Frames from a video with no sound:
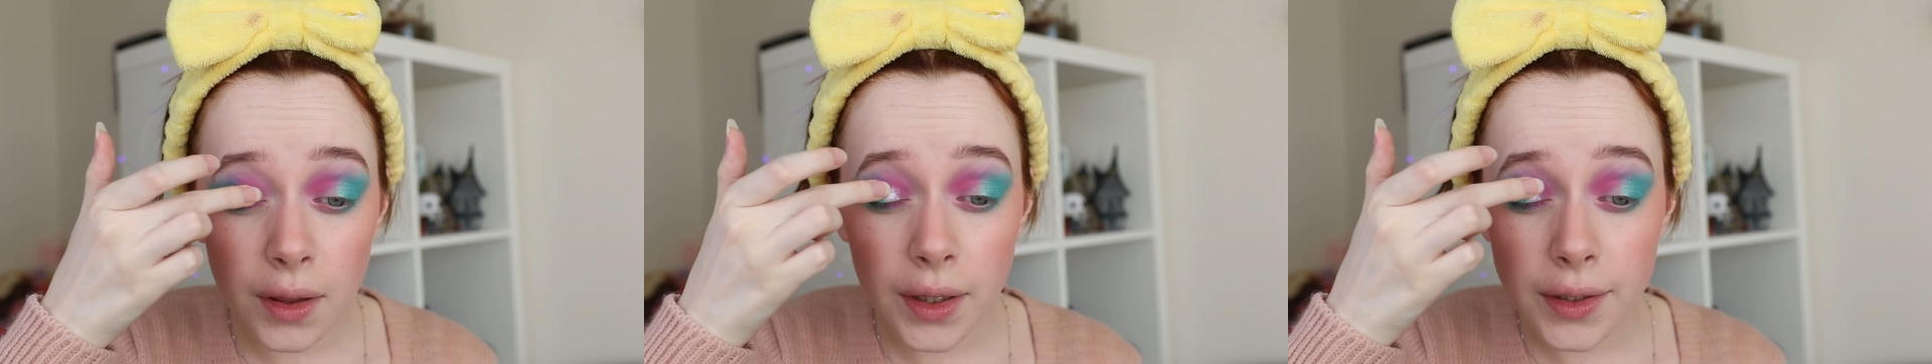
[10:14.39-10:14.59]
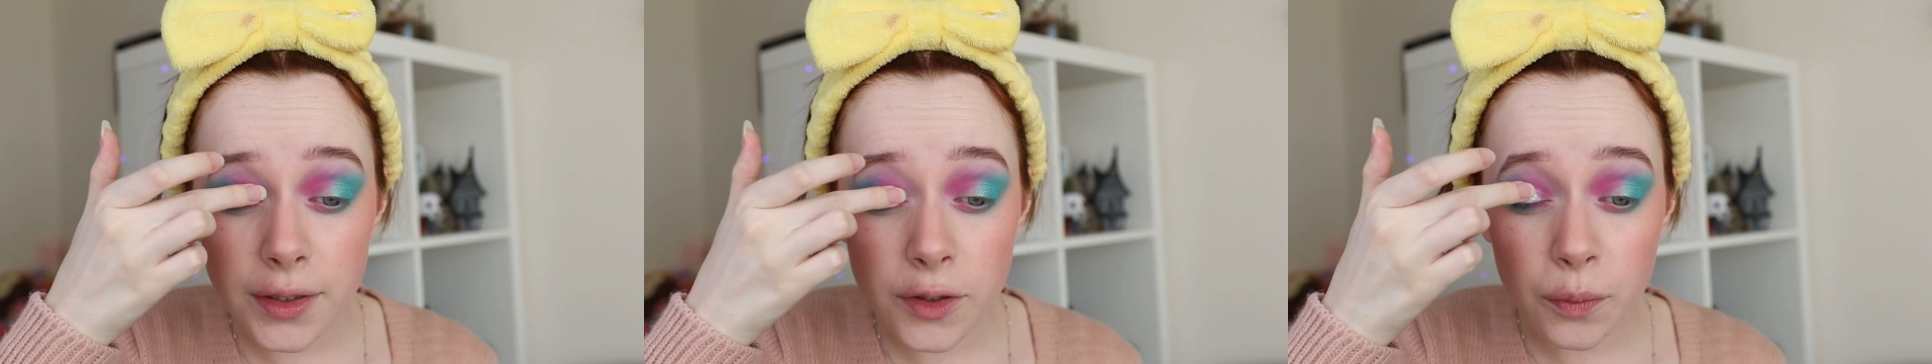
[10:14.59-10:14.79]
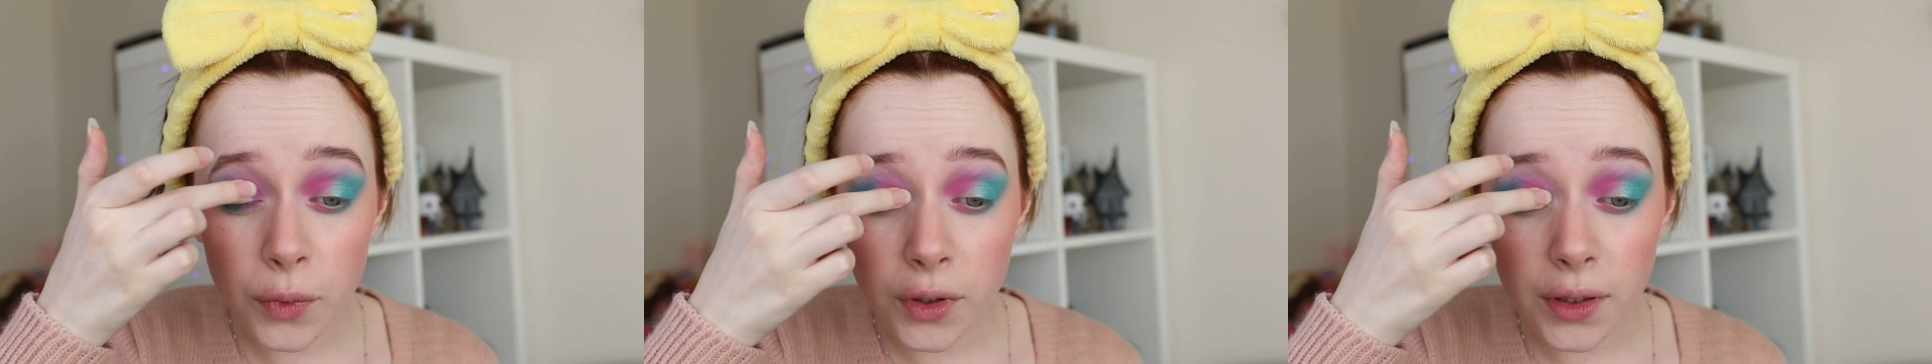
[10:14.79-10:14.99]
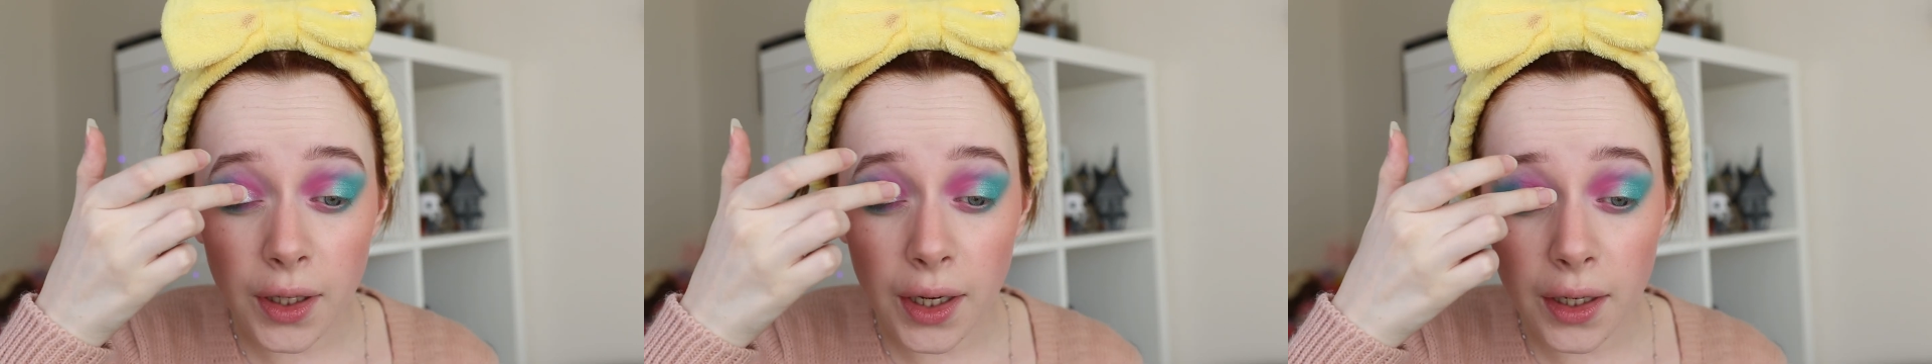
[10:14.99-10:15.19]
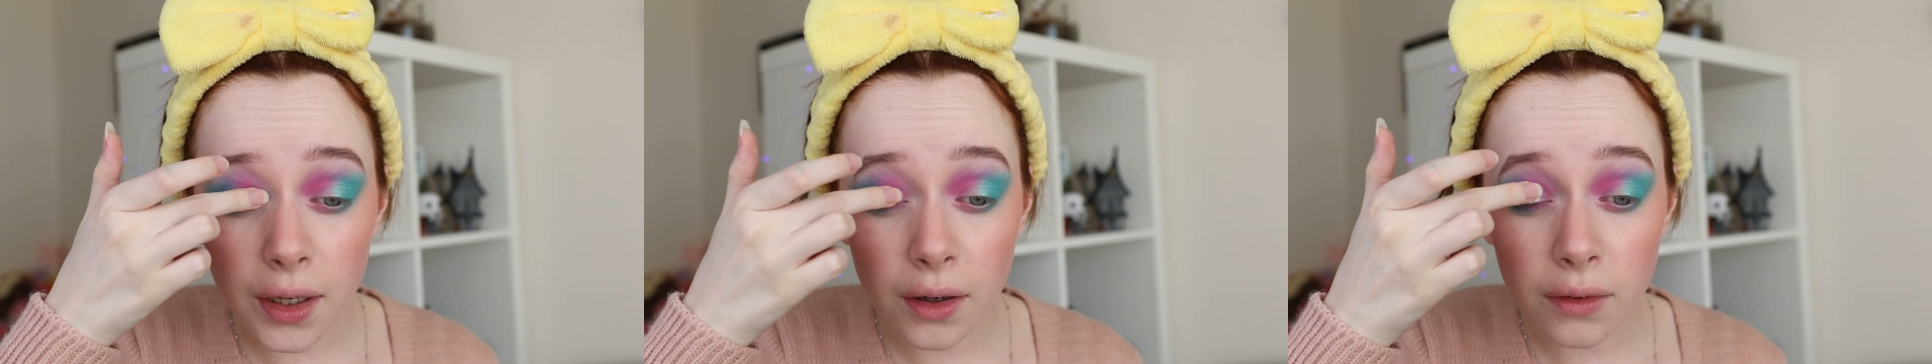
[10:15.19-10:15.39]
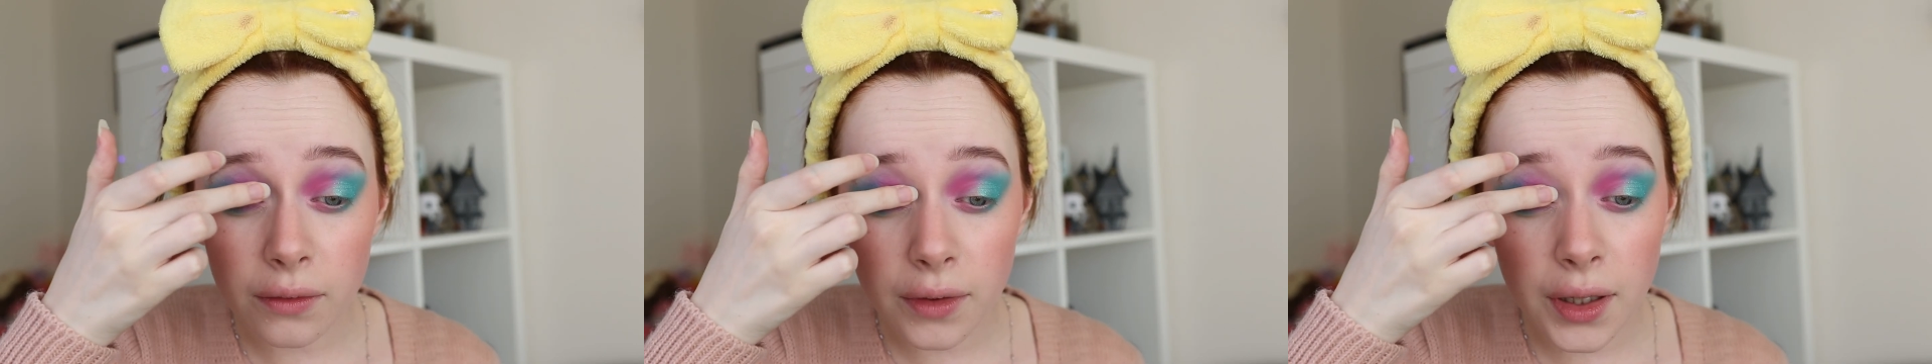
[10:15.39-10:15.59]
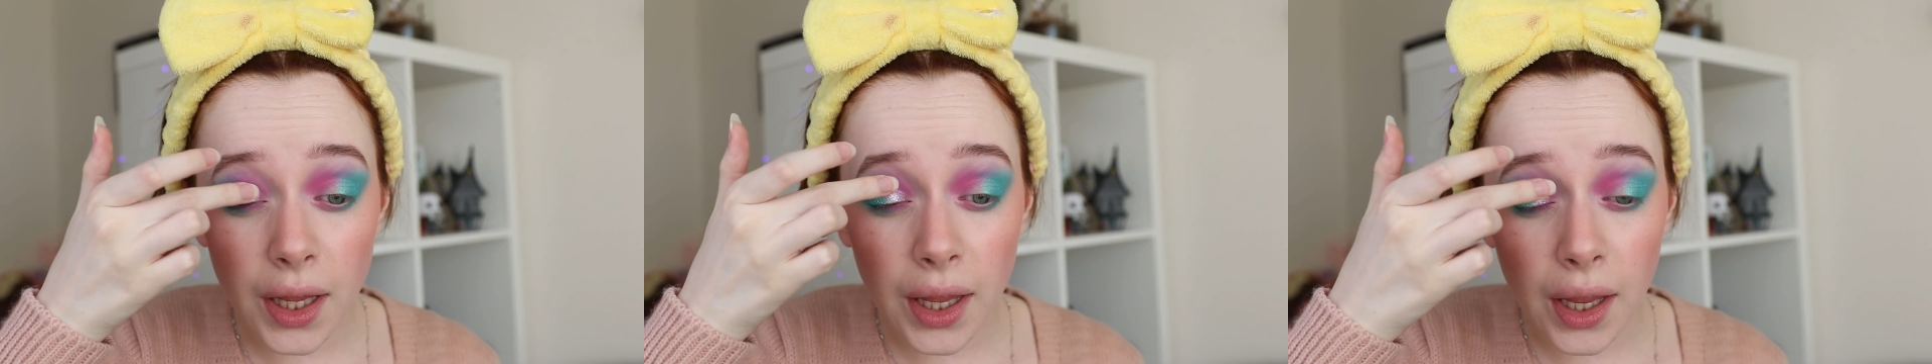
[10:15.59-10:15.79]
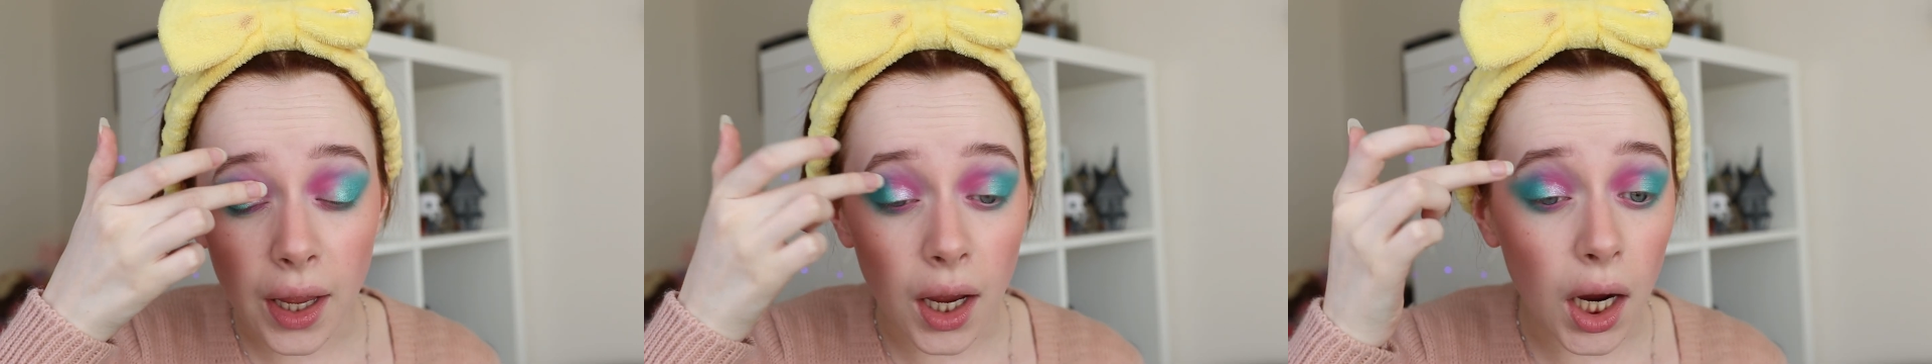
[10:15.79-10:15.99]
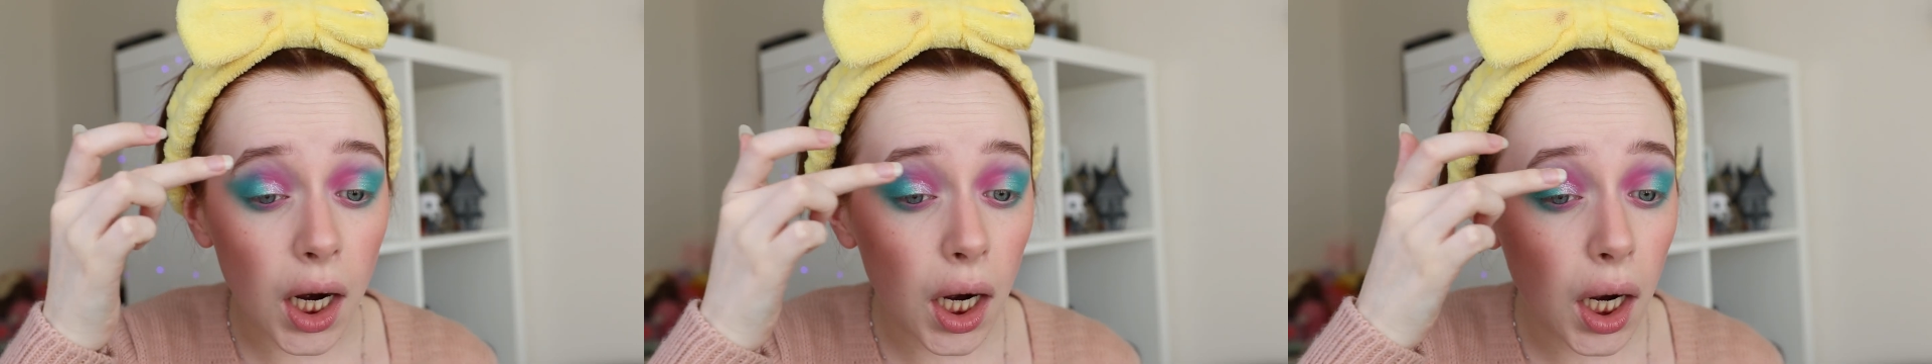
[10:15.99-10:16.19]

Let's put that over there.